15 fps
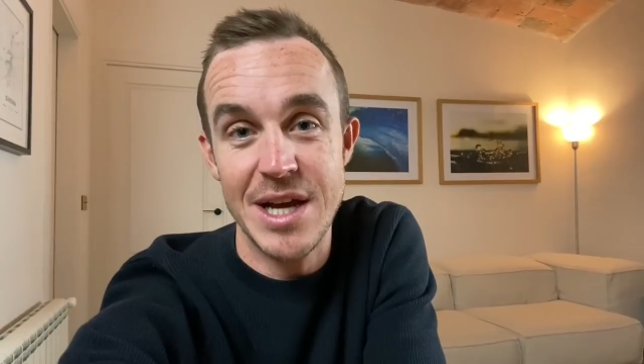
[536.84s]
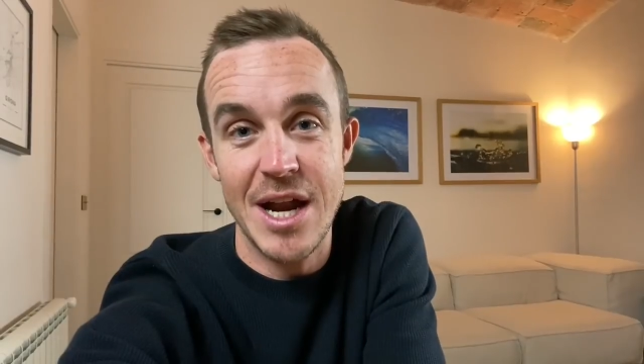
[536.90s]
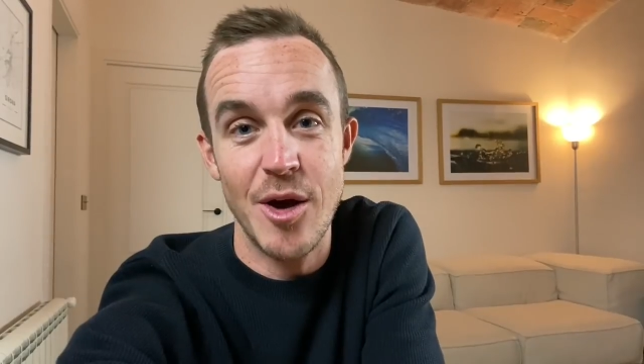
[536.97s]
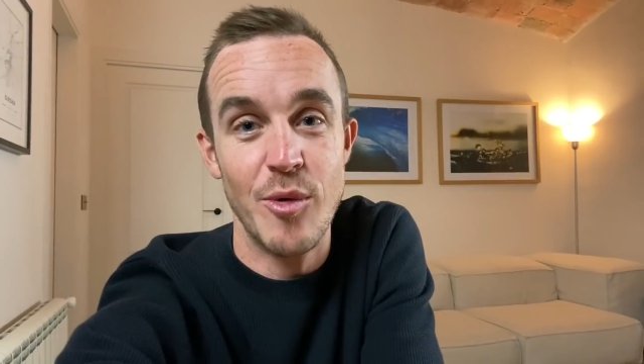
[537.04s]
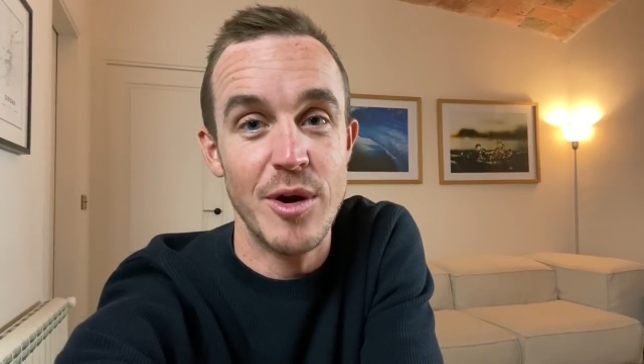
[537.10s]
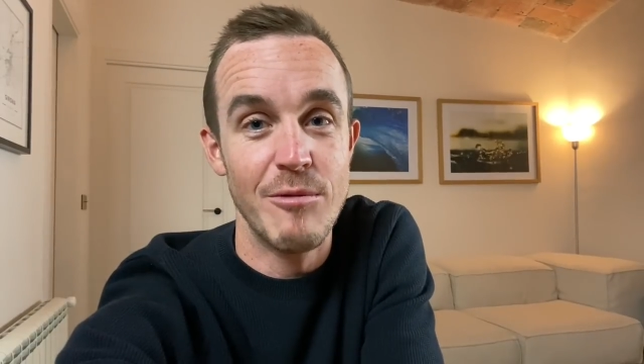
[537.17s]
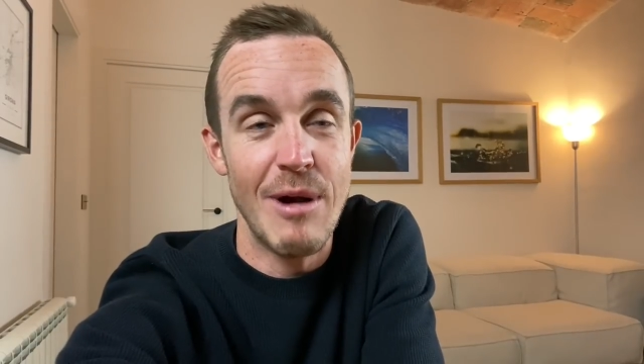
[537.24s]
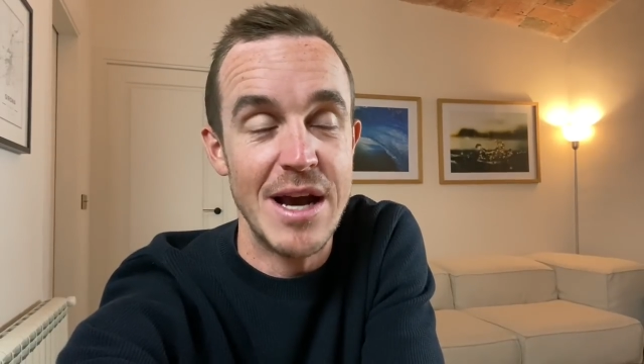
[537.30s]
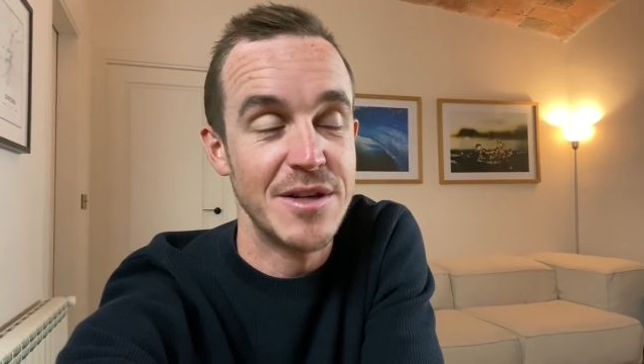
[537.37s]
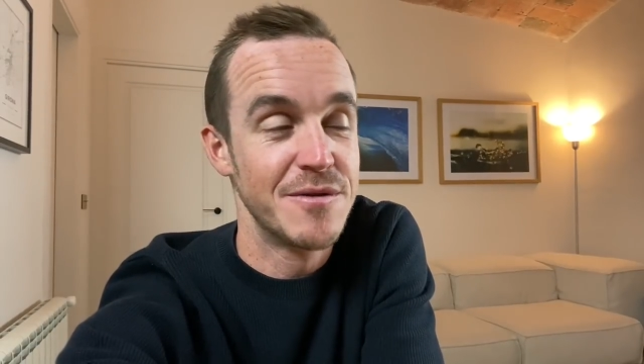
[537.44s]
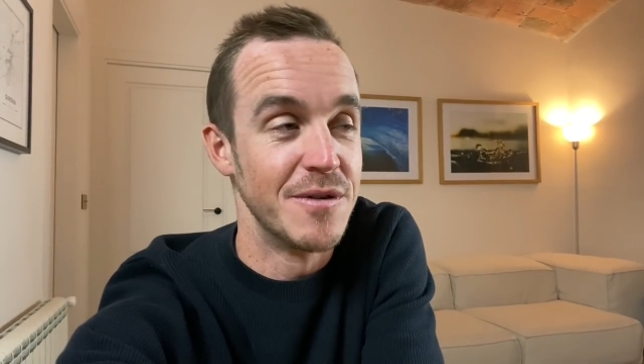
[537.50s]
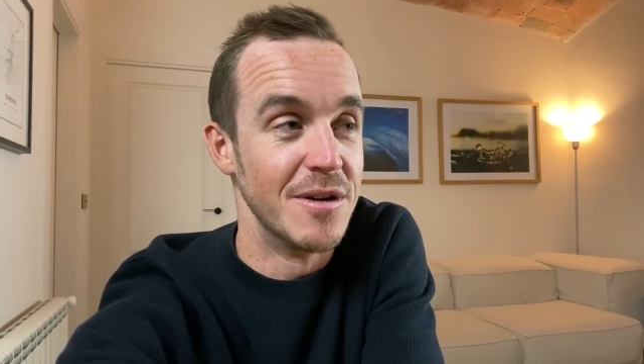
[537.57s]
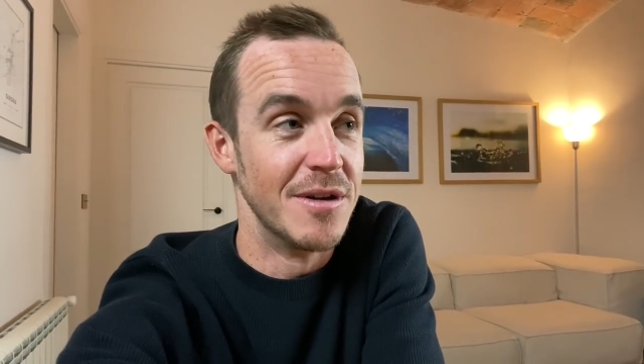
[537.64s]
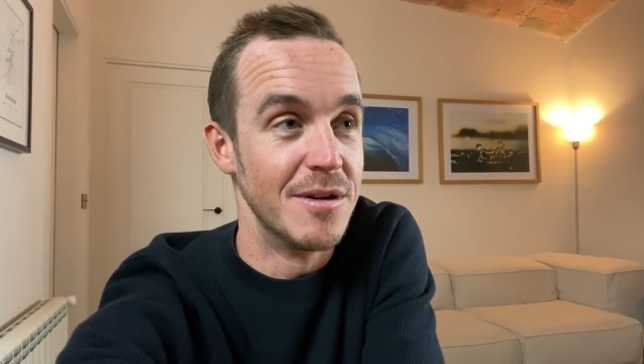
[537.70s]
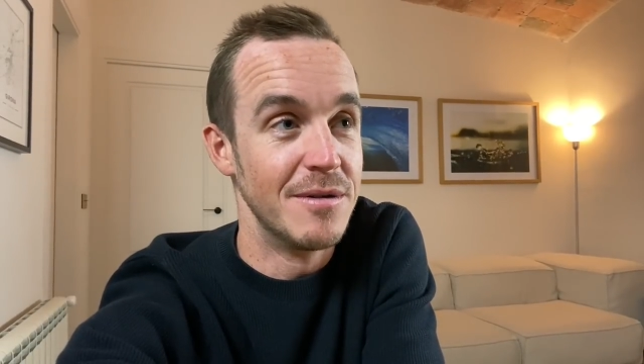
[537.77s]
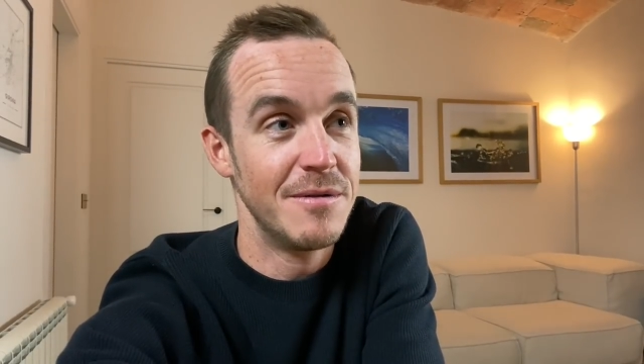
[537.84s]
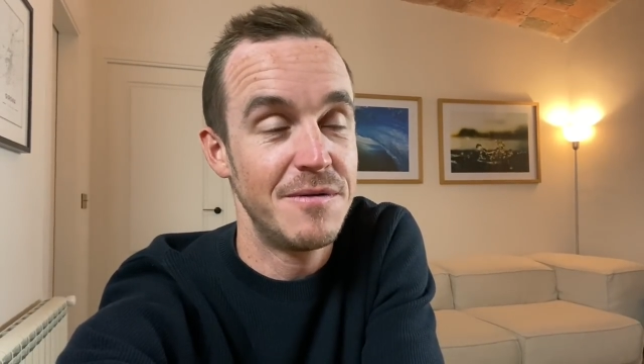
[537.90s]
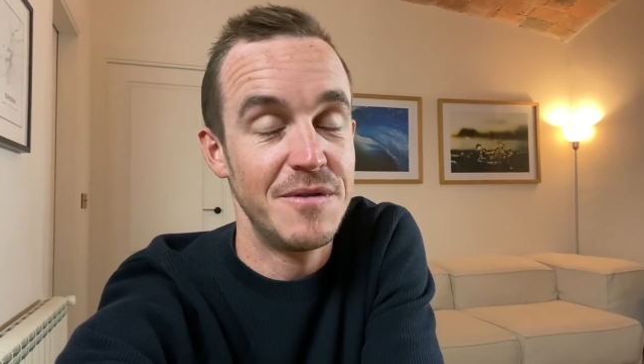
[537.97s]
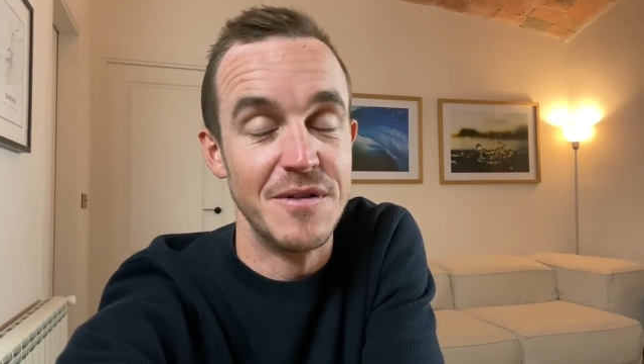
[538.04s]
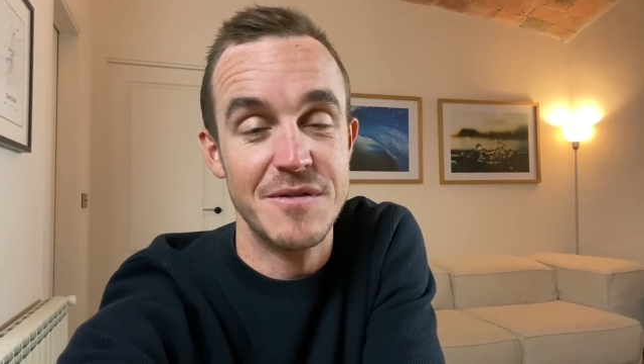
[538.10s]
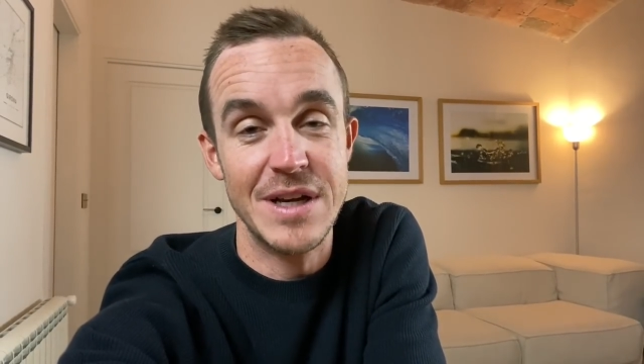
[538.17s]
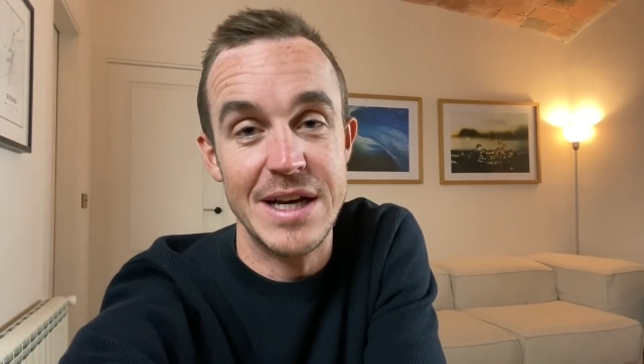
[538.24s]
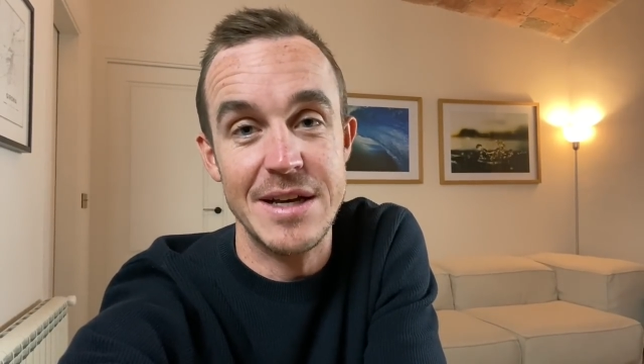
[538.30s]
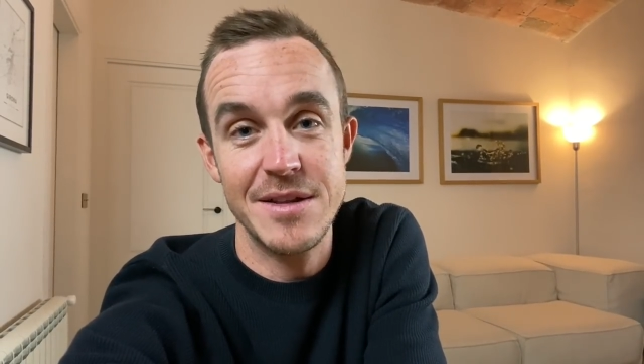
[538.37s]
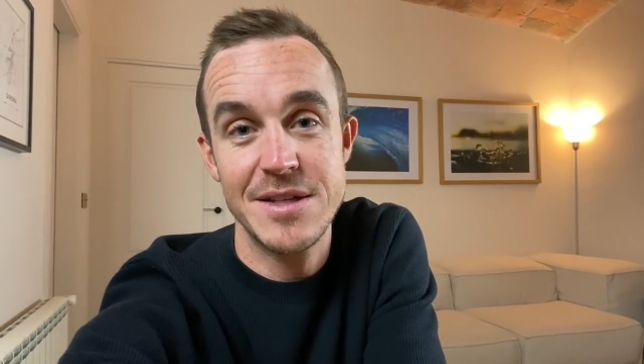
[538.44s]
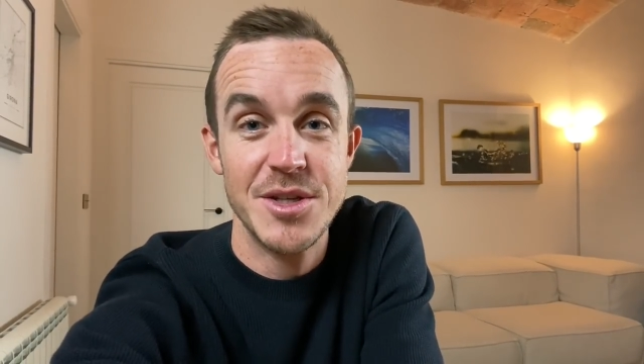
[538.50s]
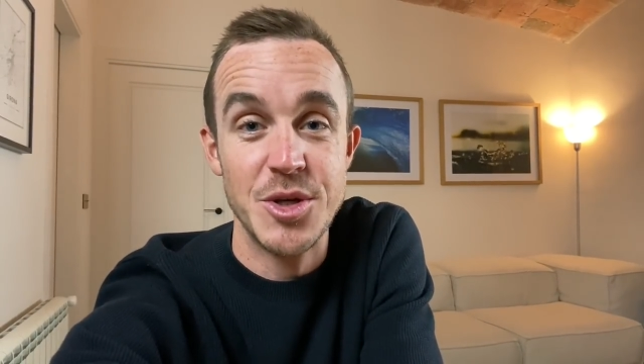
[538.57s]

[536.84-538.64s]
I don't want to race for 15th.